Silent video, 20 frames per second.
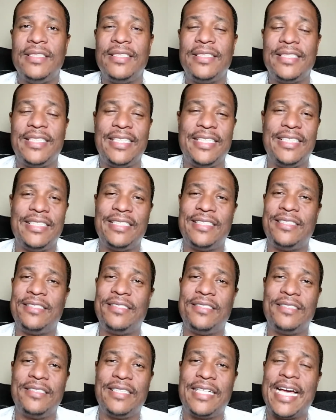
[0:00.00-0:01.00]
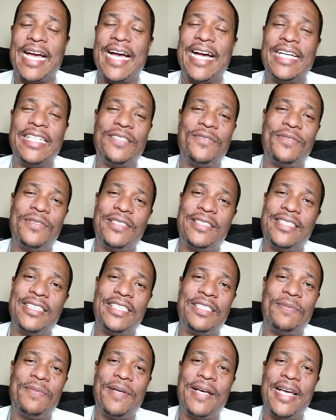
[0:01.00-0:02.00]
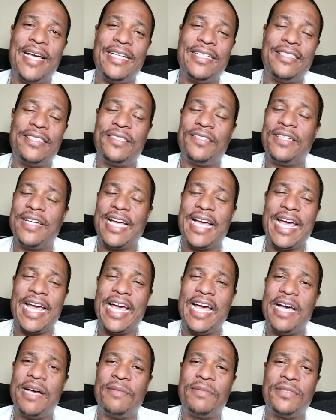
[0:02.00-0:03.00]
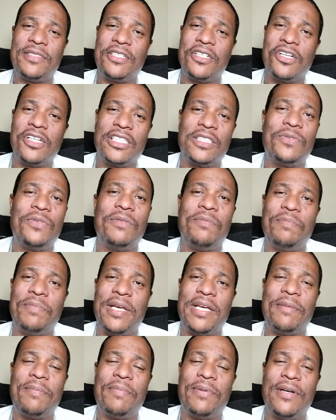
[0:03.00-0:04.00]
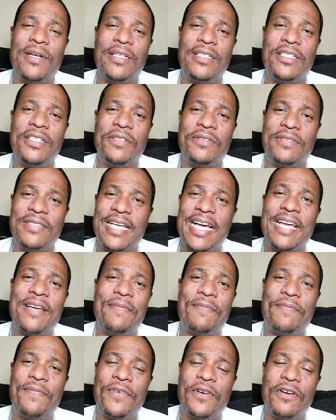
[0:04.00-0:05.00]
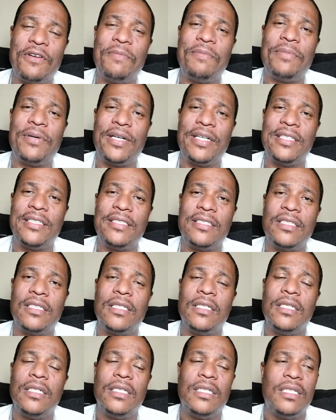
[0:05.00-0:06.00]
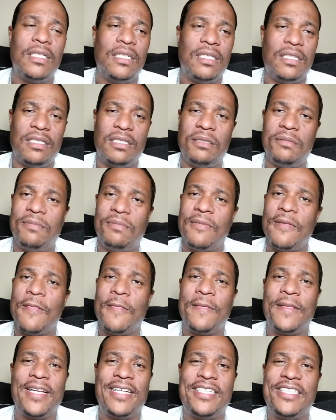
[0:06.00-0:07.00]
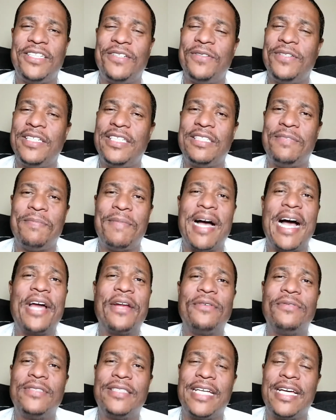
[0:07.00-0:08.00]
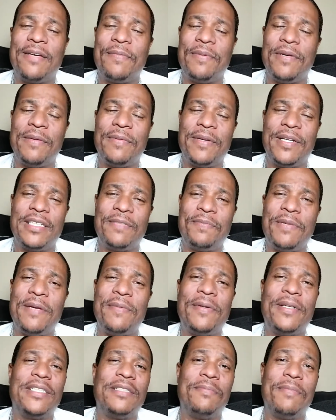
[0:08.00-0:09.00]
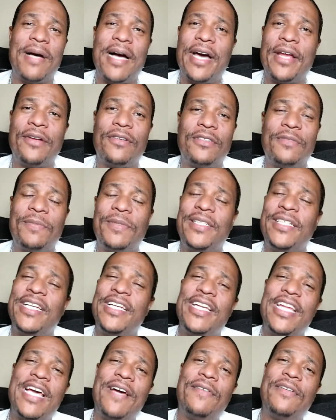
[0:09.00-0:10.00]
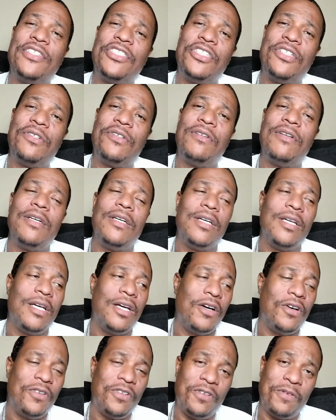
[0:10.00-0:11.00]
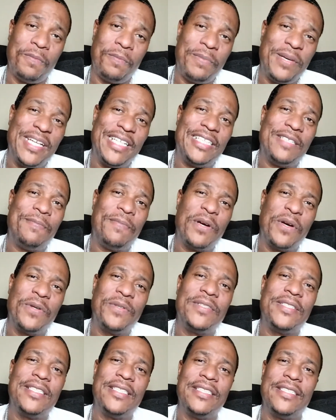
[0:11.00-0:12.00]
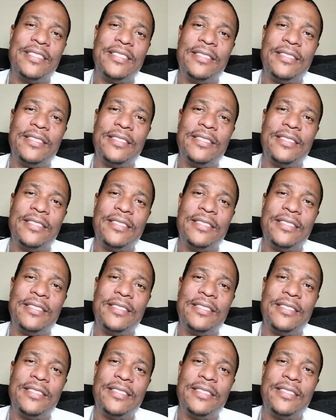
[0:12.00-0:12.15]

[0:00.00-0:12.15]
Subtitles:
these guys with six packs, abs, girls with big butt, tight, firm butts. They show these models type people. There's people that's models, but they never show an obese person